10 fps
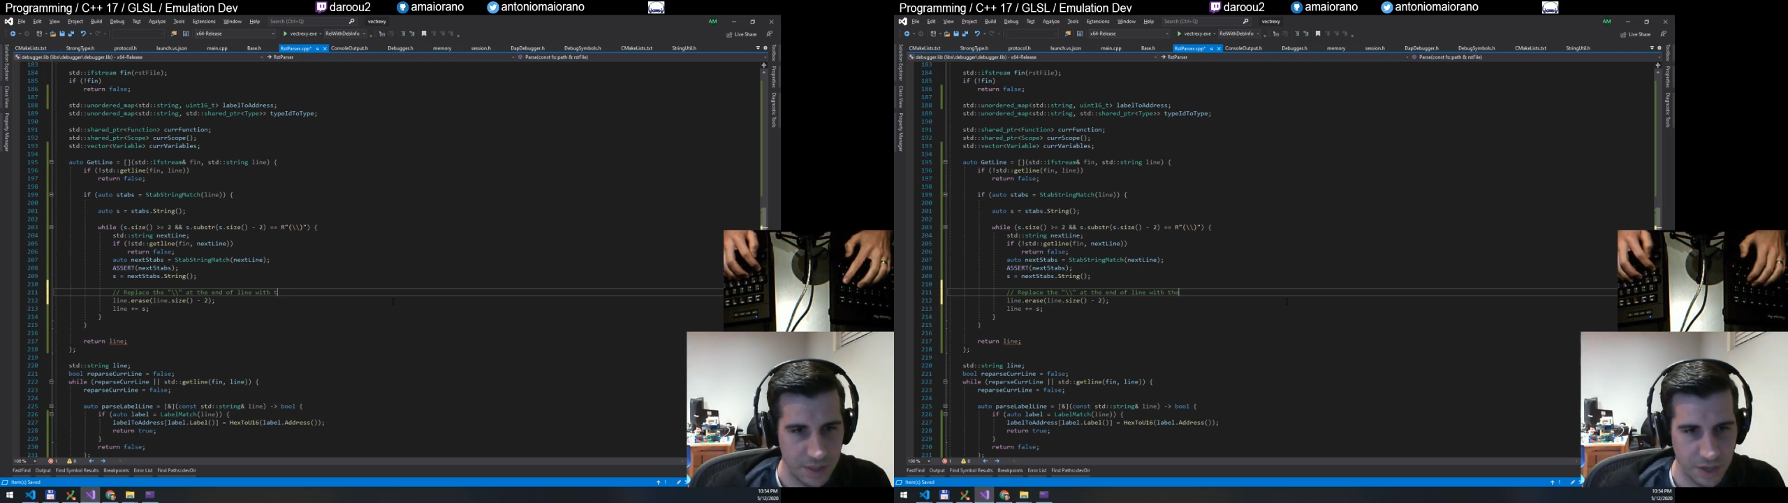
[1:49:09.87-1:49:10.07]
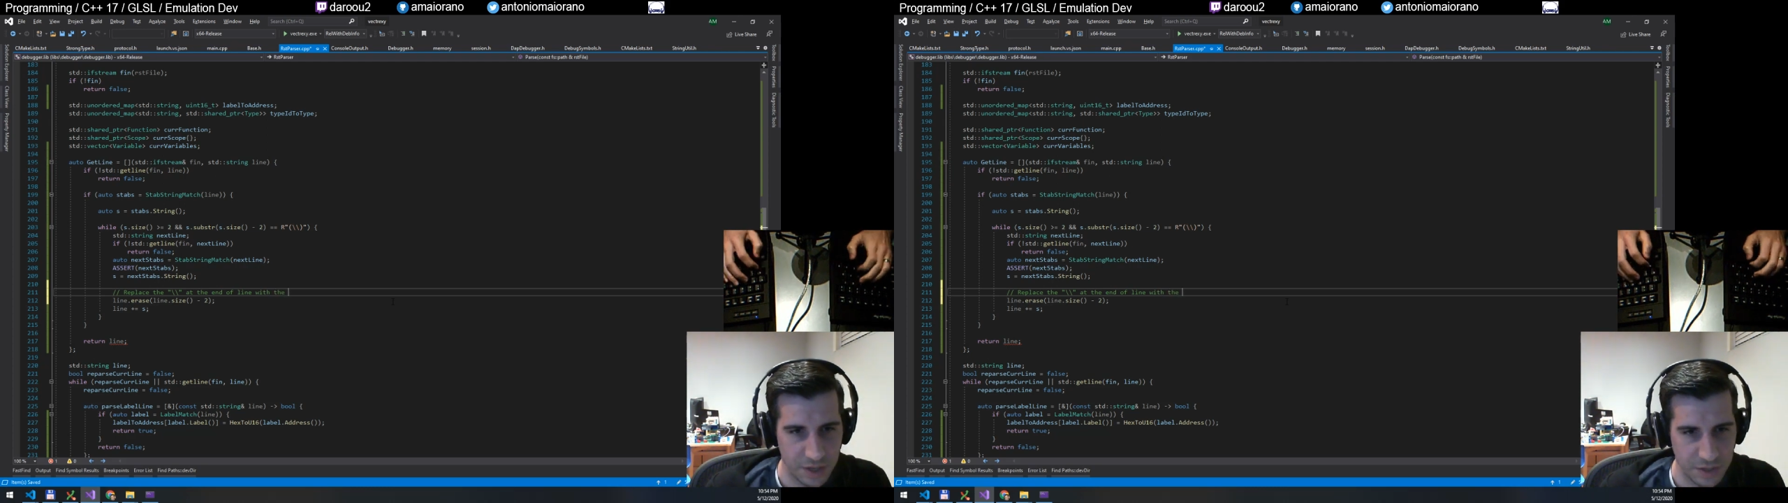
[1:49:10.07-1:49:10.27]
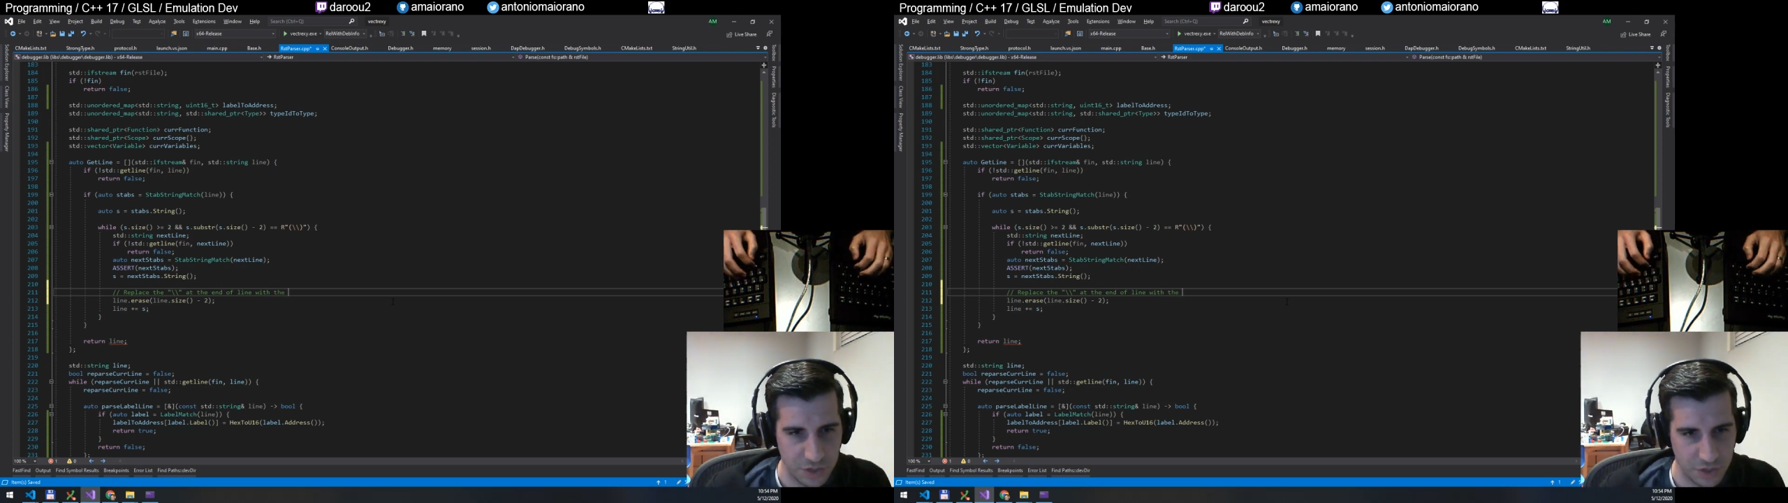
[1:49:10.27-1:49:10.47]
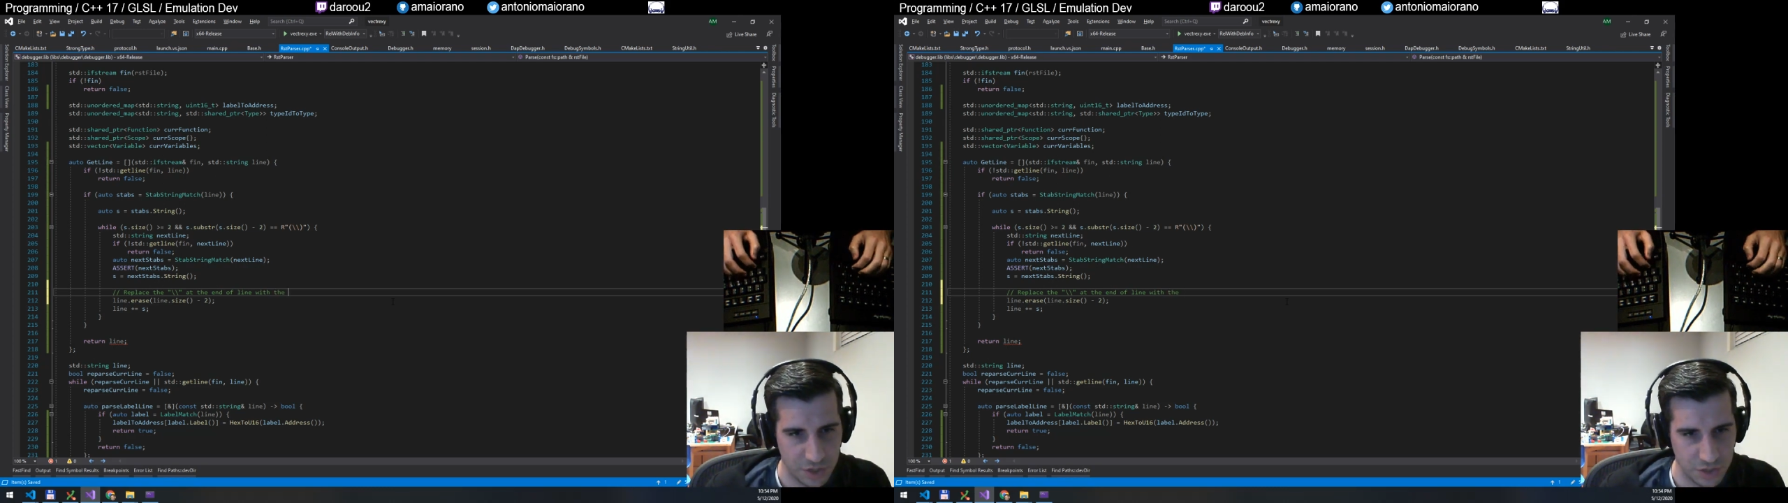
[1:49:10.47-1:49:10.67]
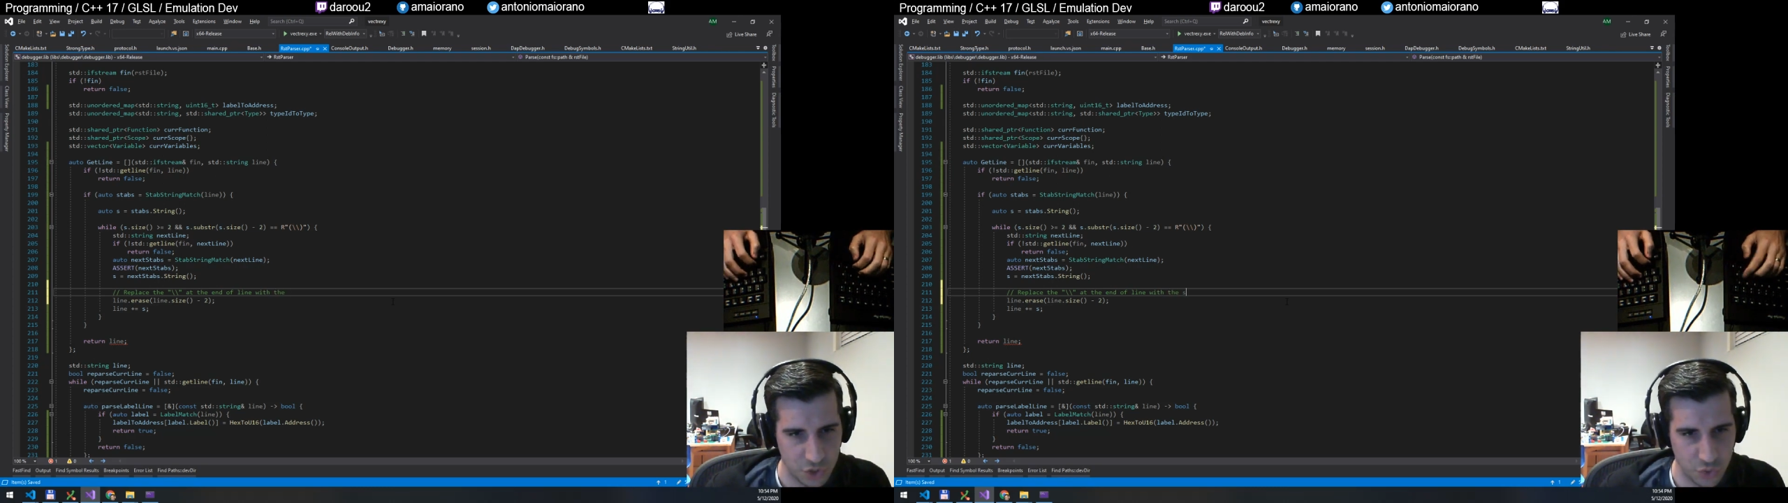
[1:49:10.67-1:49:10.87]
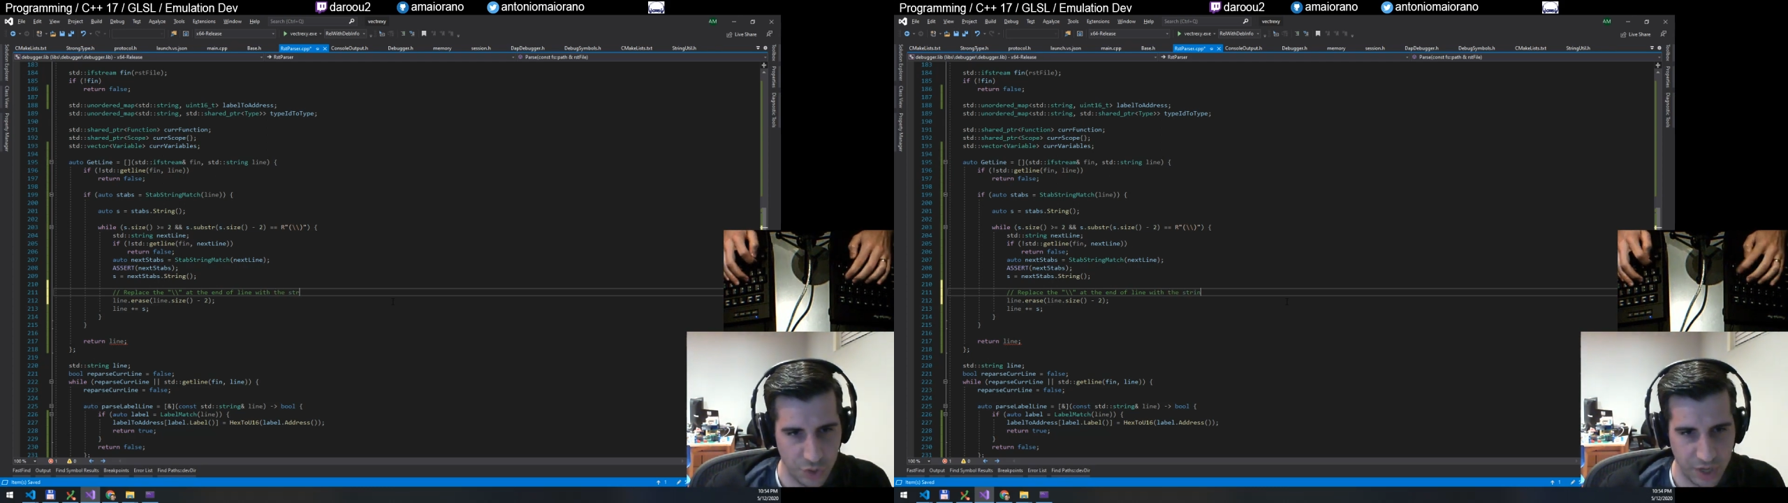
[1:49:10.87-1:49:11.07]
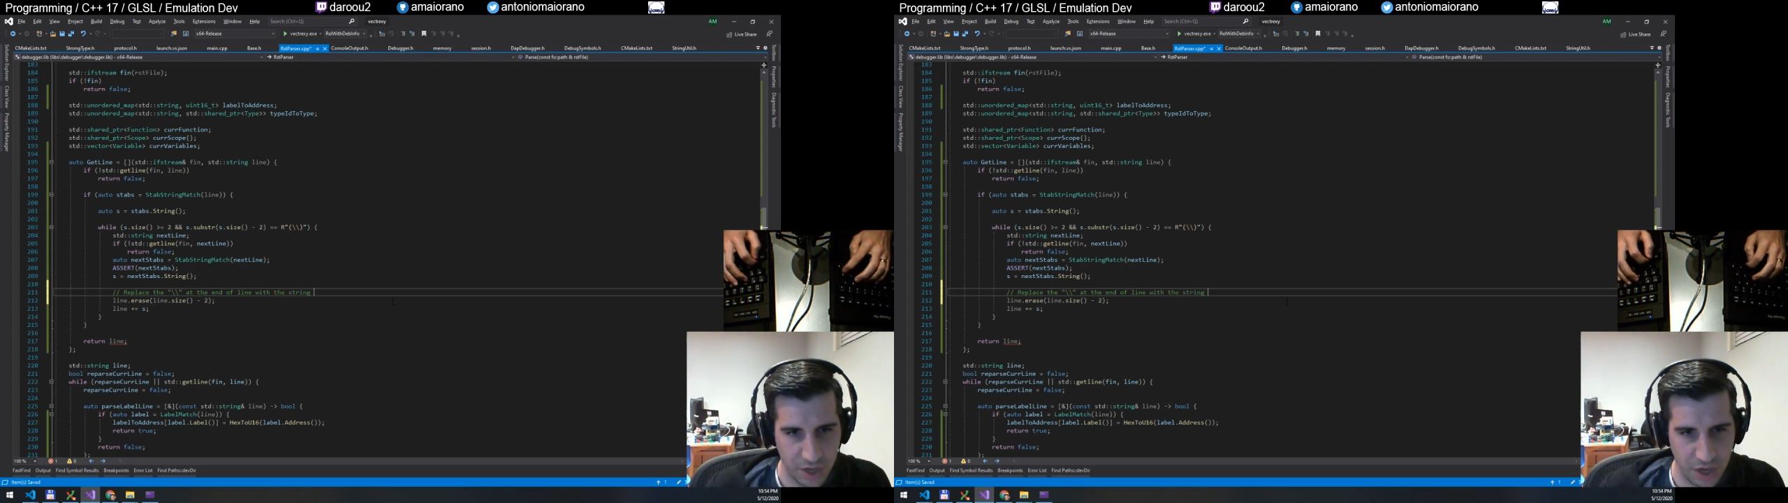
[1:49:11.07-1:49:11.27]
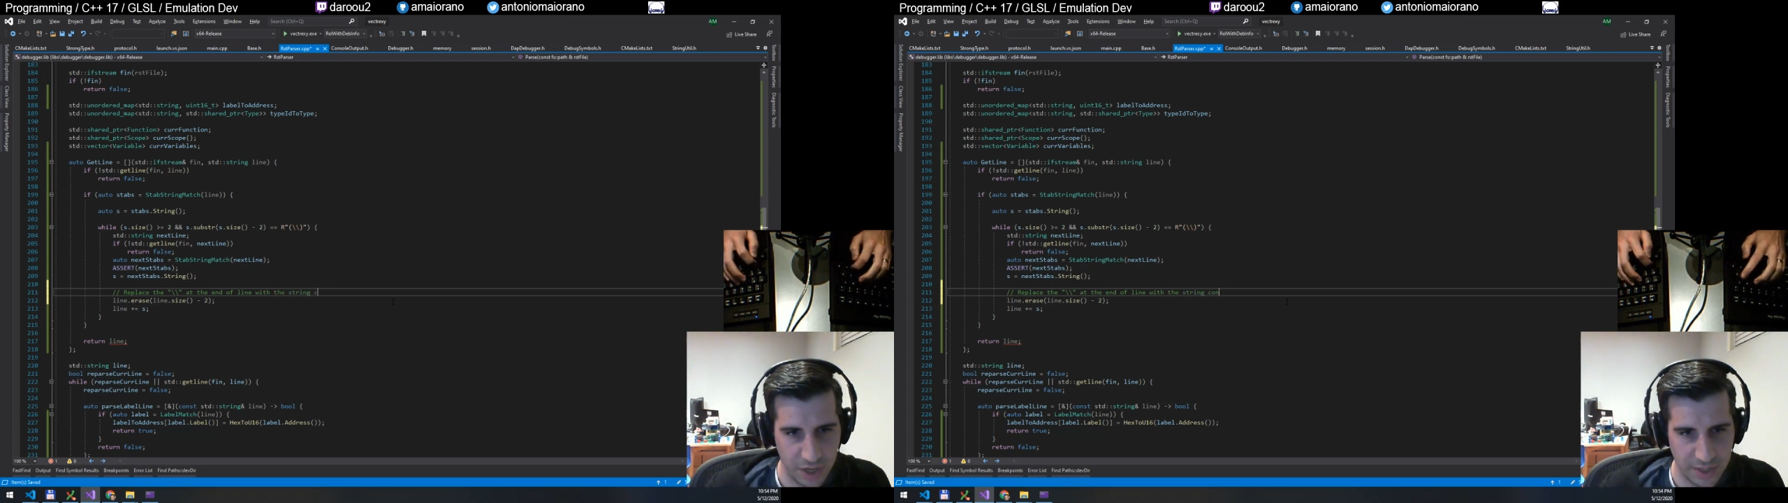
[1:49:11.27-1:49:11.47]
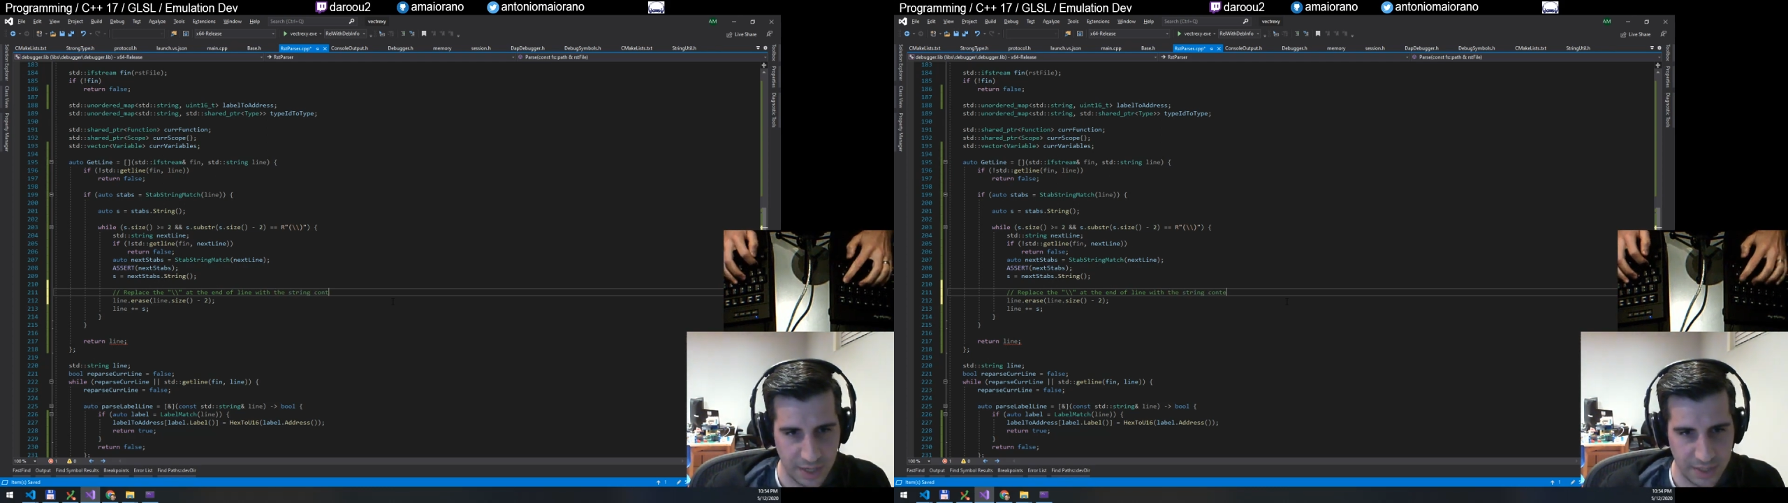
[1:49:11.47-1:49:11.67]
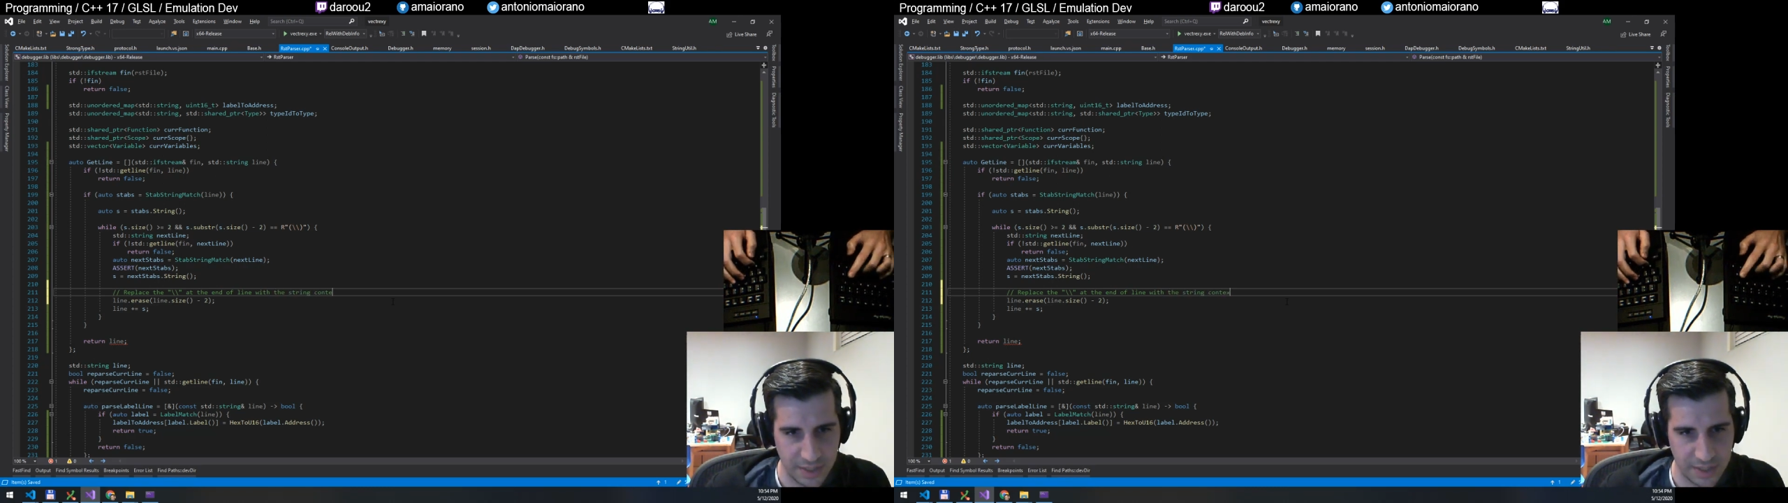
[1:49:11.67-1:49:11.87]
the string
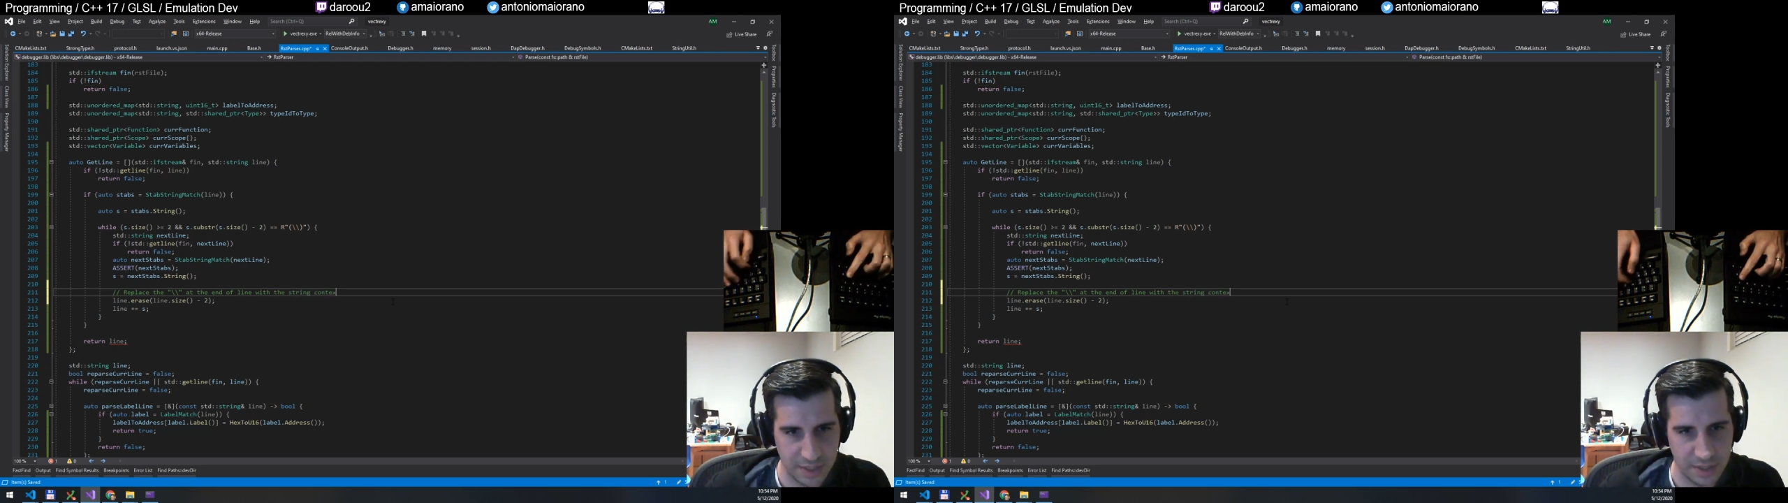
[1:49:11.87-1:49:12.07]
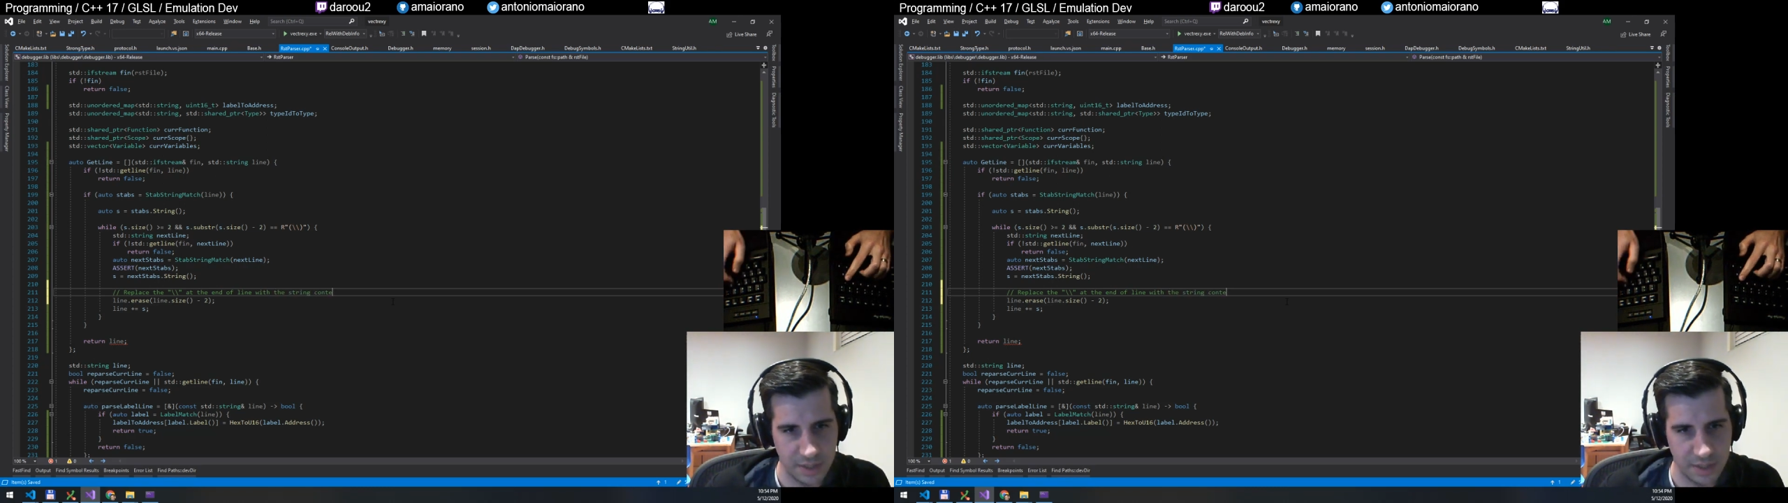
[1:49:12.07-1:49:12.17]
contents